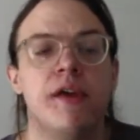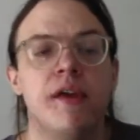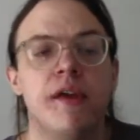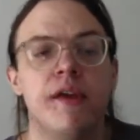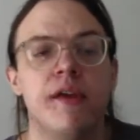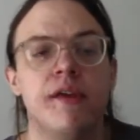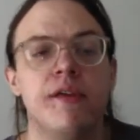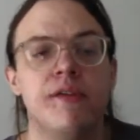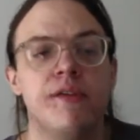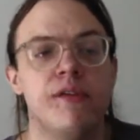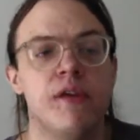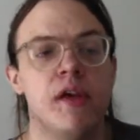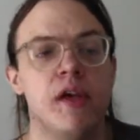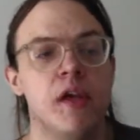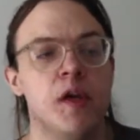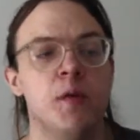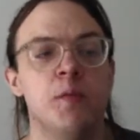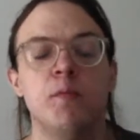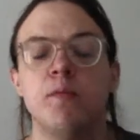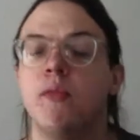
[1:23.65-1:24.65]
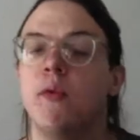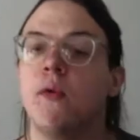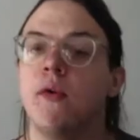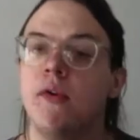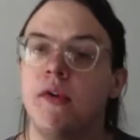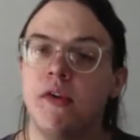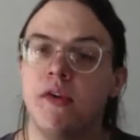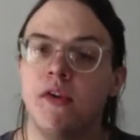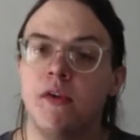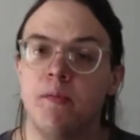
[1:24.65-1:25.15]
is
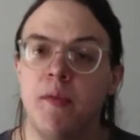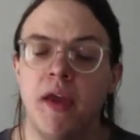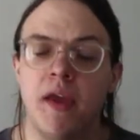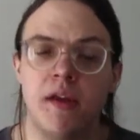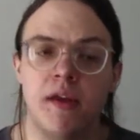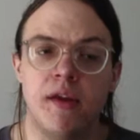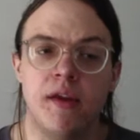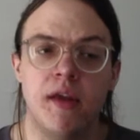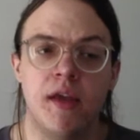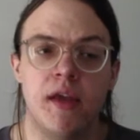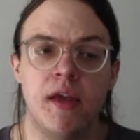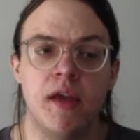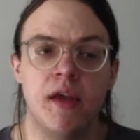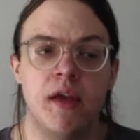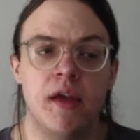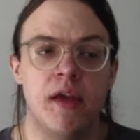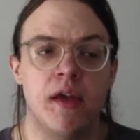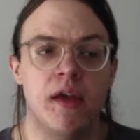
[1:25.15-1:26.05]
inborn to humanity.